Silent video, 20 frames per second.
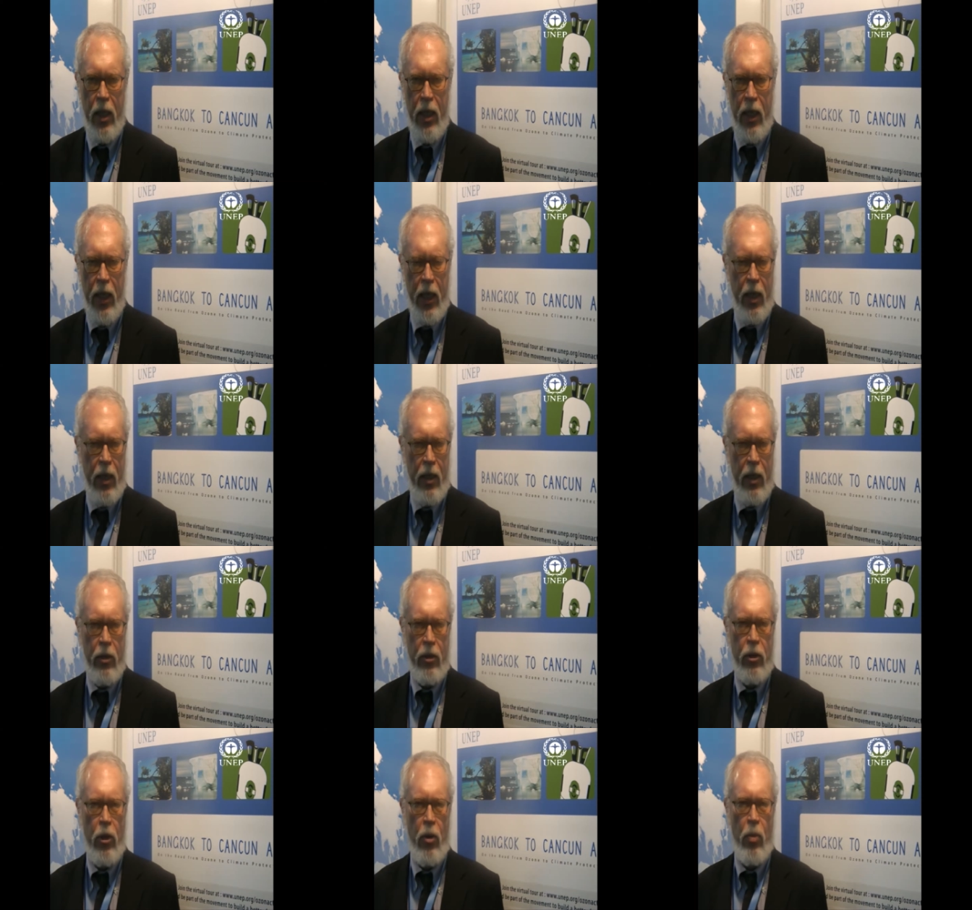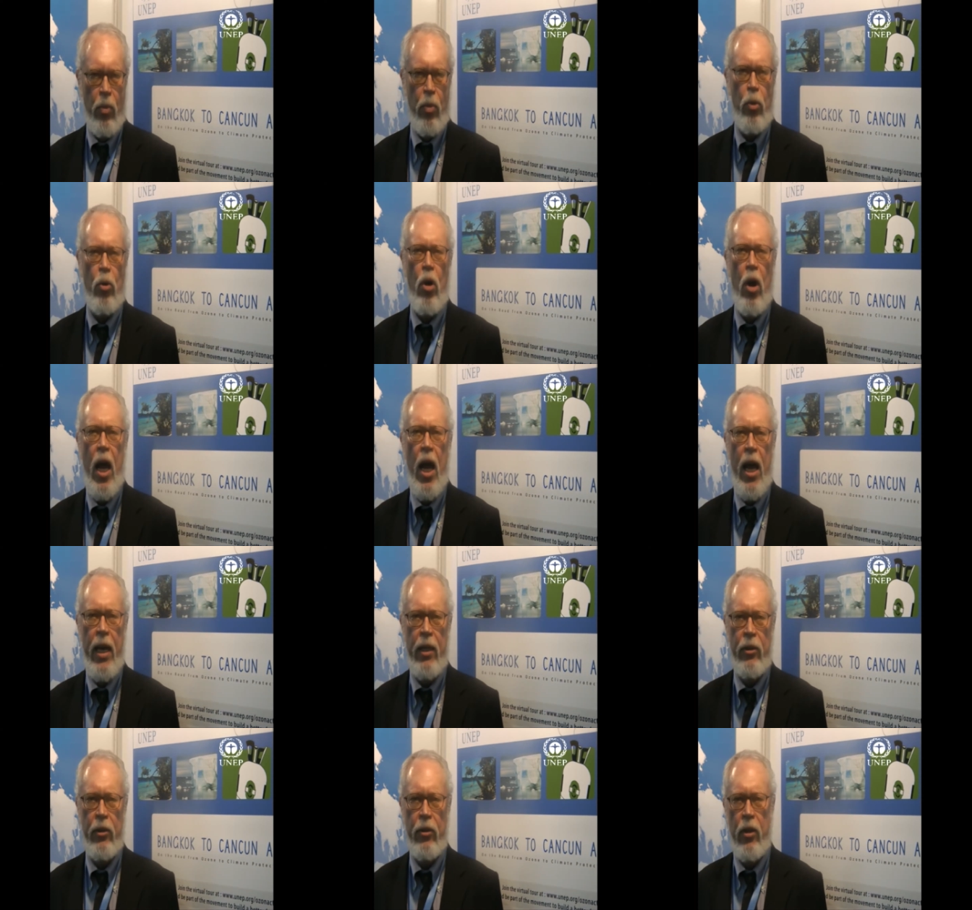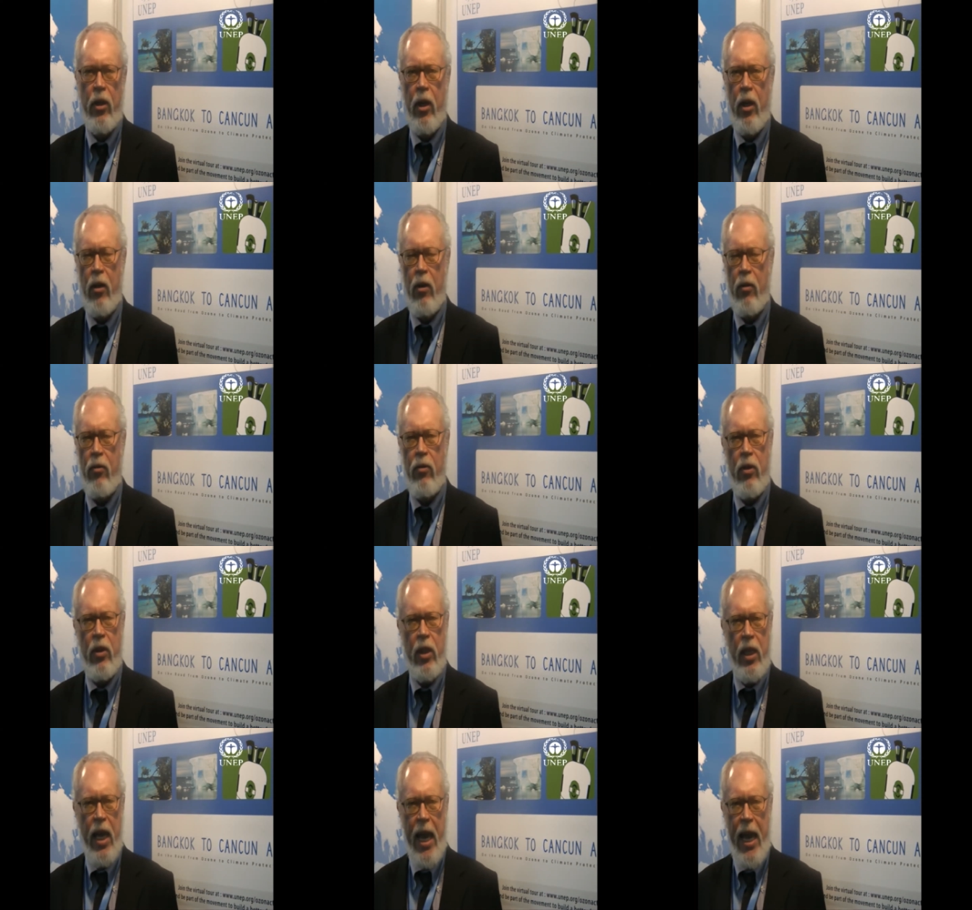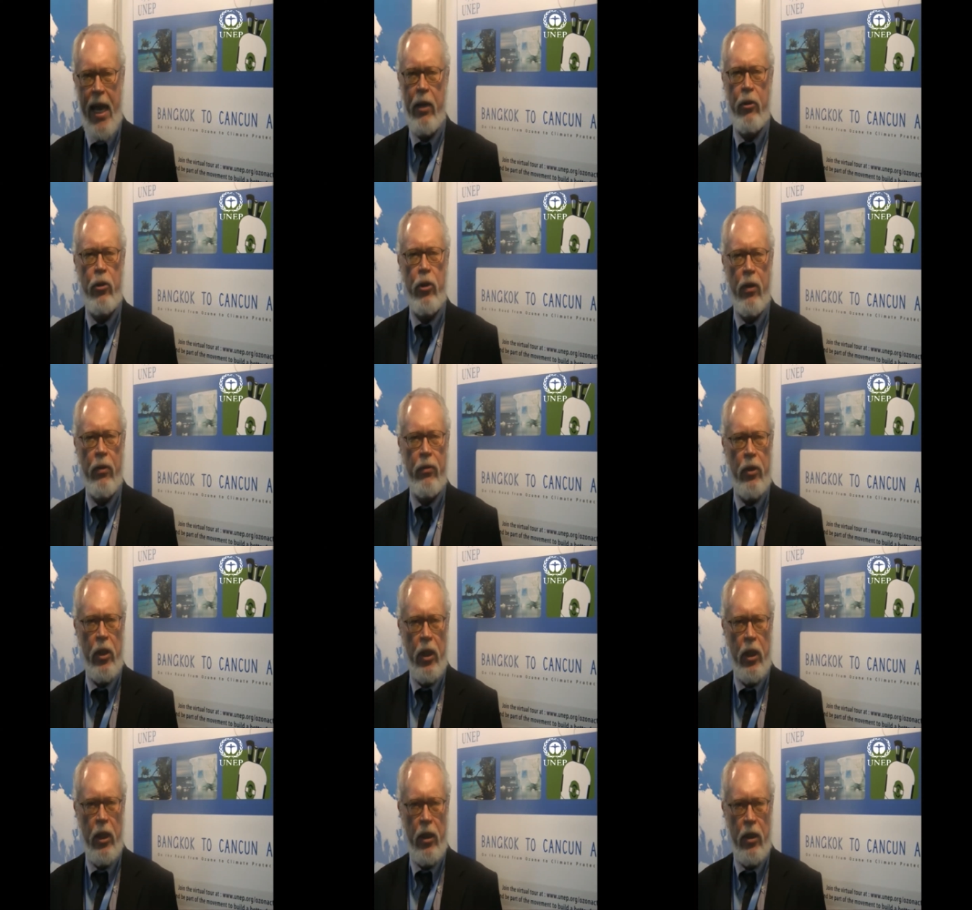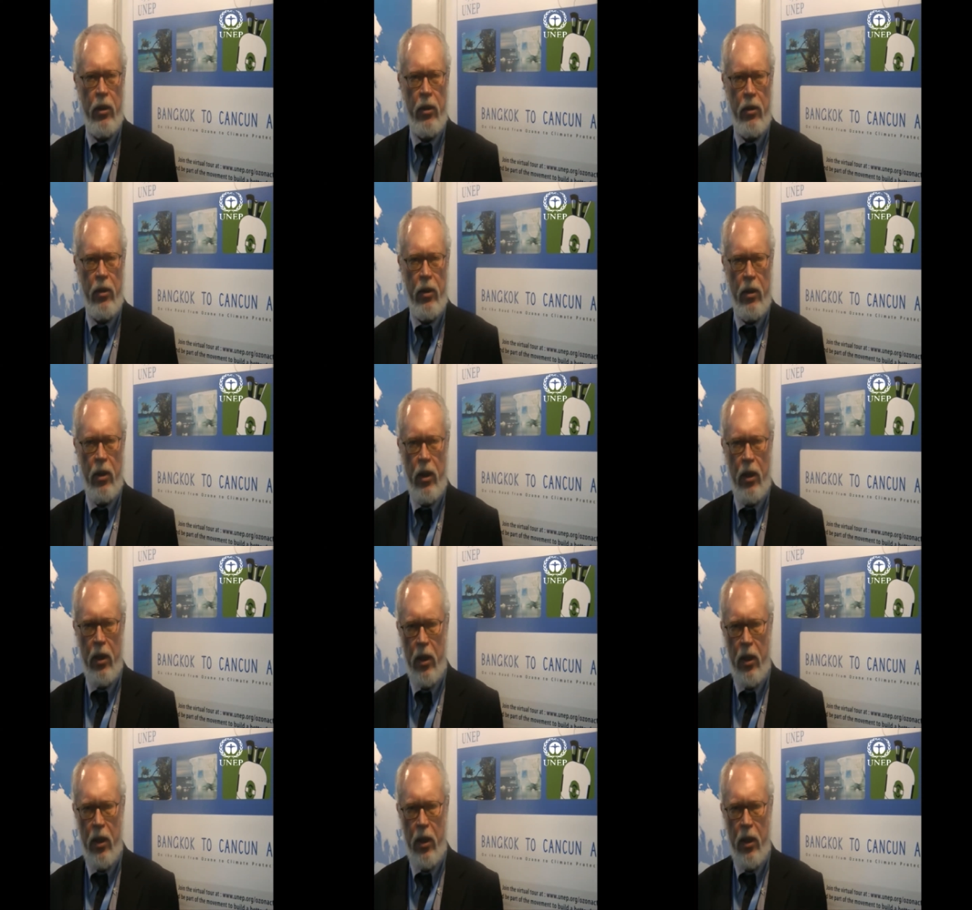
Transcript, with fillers: and it is comprised of the HFCs